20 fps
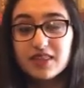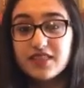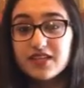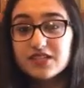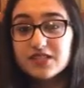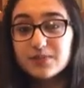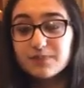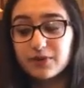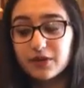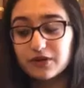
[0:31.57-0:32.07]

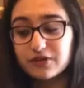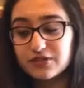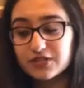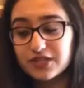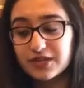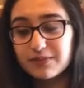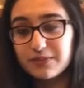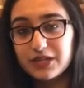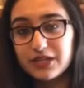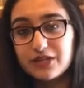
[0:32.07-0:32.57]
This
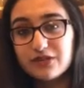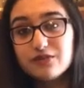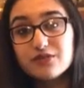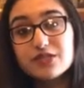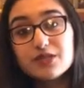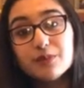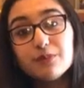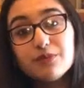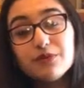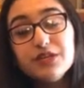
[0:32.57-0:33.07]
approach can be
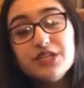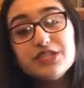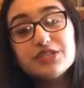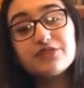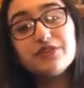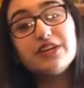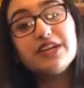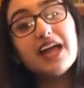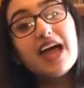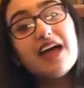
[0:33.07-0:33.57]
used to
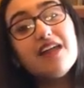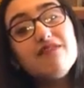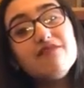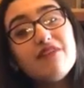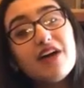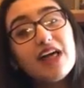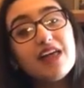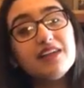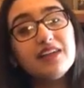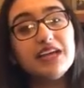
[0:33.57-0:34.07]
pre-screen and
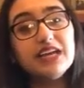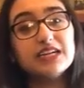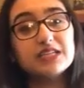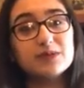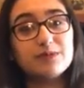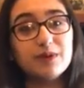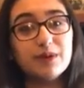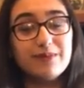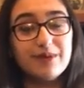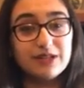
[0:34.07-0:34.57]
validate
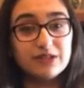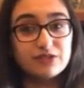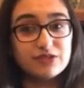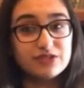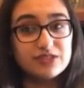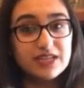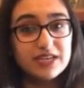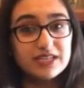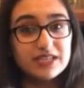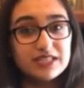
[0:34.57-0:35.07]
experimental
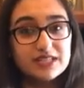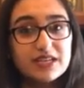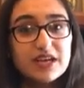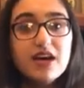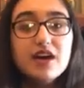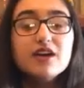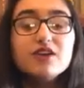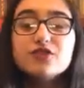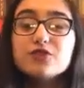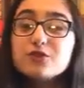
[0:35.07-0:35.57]
studies
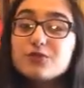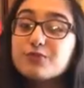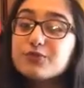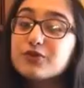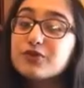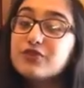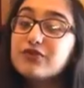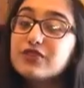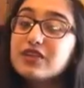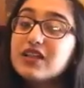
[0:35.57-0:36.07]
to
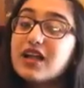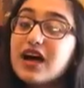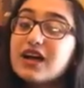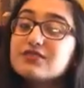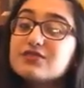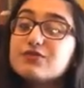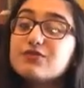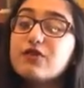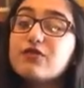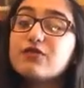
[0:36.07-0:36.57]
improve the
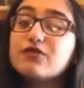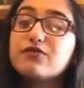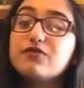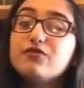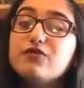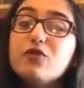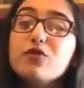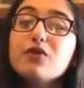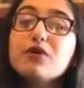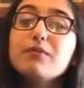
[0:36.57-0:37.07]
lives of over
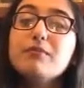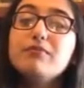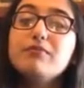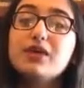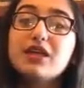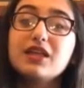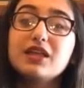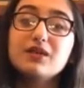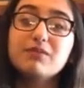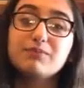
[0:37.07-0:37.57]
4
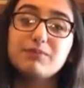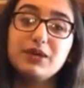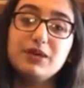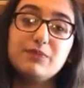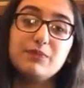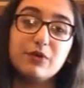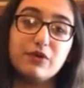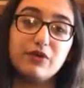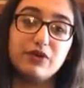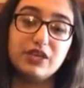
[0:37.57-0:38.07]
million
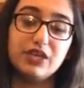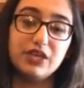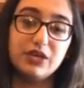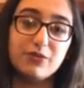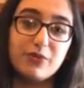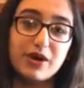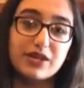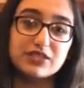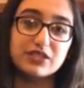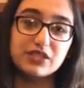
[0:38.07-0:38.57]
people in the
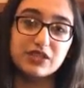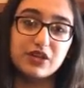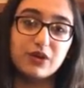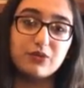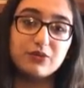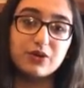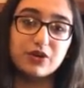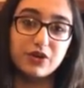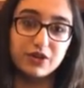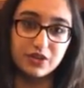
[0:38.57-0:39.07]
US
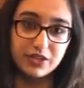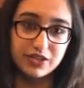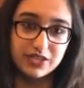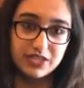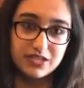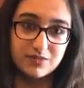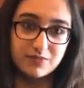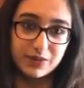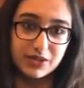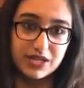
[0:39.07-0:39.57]
alone
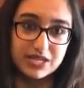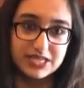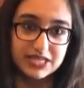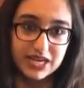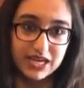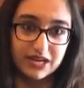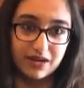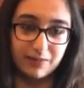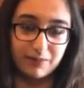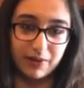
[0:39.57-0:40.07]
currently
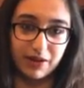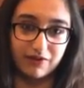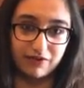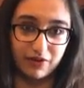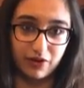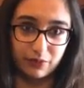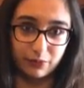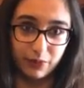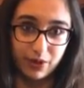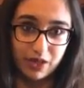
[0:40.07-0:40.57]
debilitated by
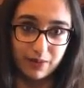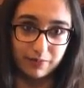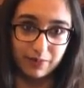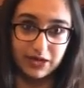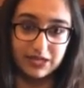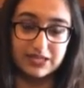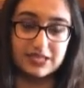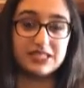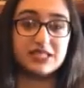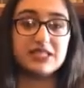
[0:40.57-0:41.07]
von
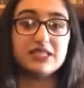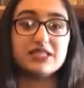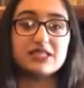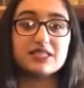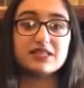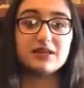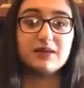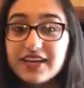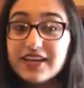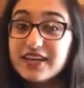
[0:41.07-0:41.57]
Willebrand
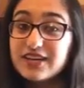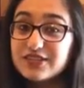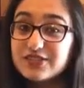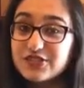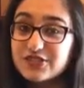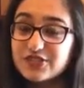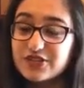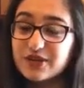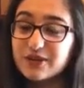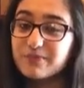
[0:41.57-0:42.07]
disease. In
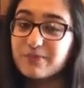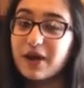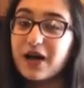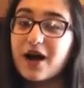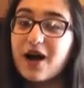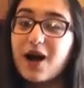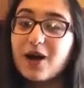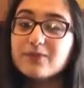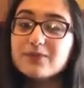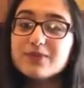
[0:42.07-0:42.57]
addition, by
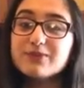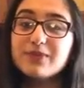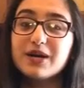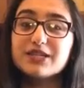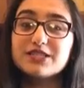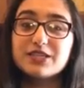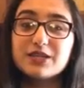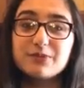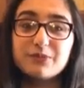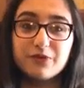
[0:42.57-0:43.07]

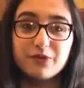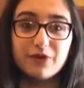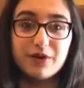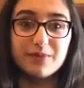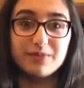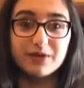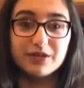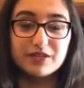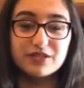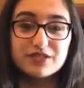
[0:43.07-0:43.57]
optimizing
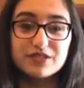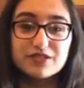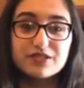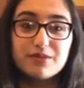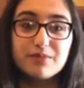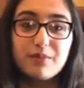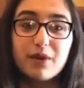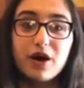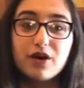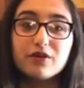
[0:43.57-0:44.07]
parameters
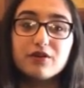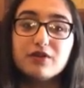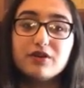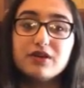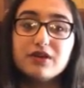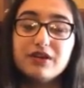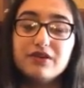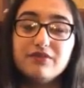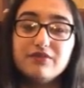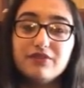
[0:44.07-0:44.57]
to
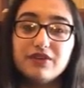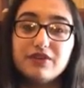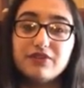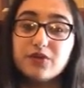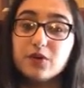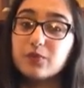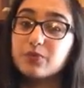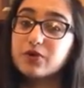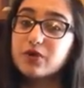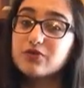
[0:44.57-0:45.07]
model in
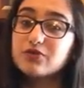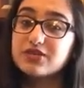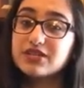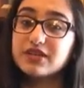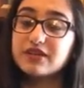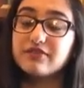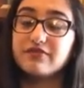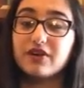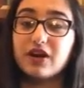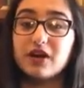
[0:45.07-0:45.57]
vivo
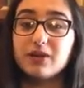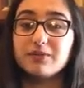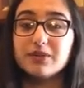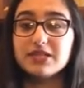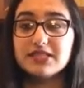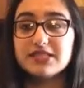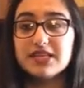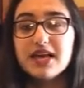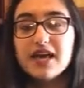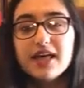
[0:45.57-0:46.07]
protein
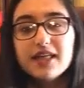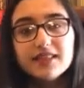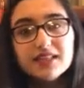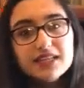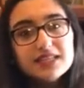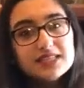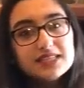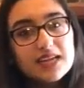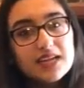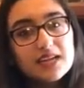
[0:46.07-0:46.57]
environments,
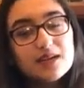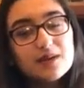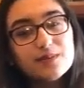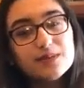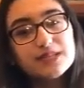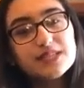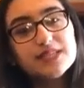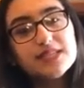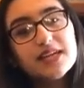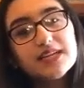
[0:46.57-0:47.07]
these
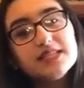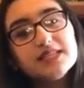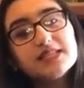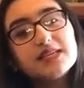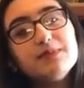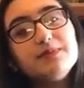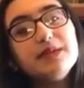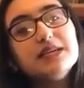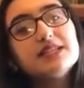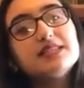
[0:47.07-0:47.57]
dynamic studies
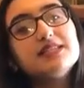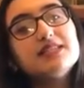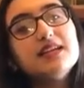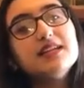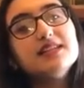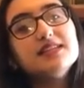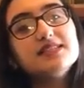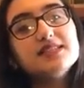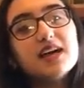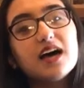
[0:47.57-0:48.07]
can be
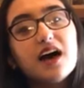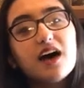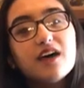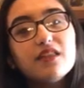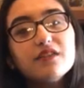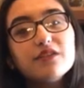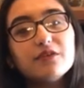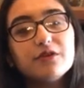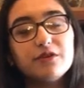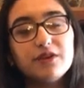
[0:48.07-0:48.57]
extended to
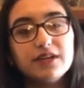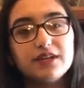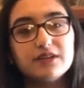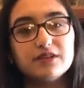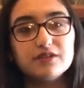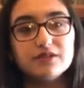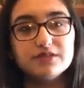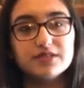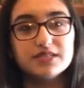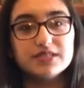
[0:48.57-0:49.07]
other
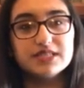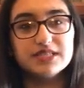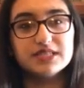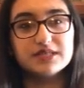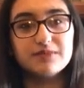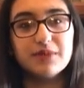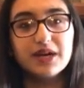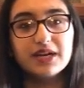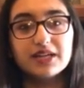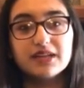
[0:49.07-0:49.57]
critical
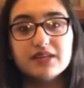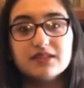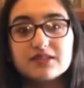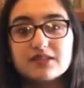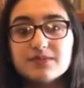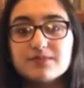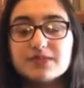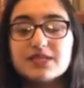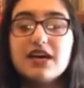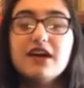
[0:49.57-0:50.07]
disease
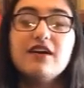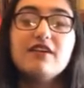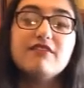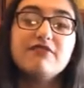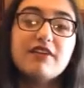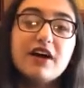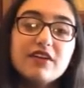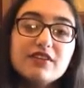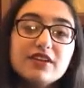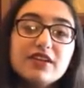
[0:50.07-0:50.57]
mechanisms
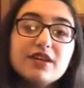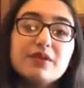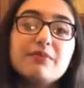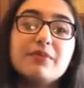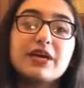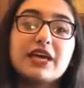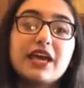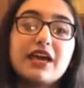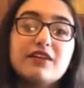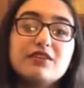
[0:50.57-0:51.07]
founded in
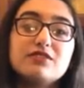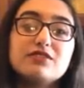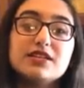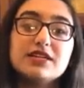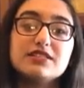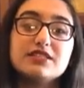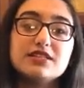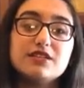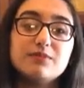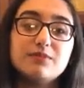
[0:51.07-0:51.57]

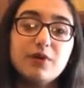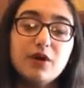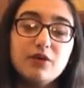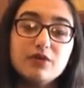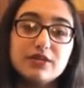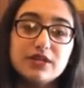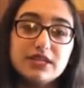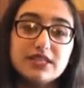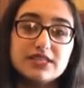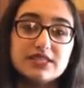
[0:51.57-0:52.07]
mechanosensitive
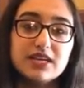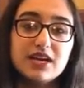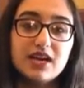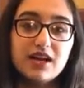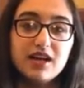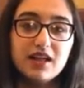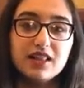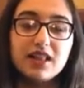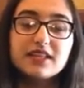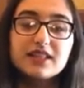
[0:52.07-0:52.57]
proteins,
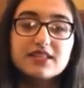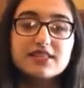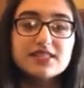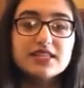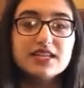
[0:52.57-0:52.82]
like the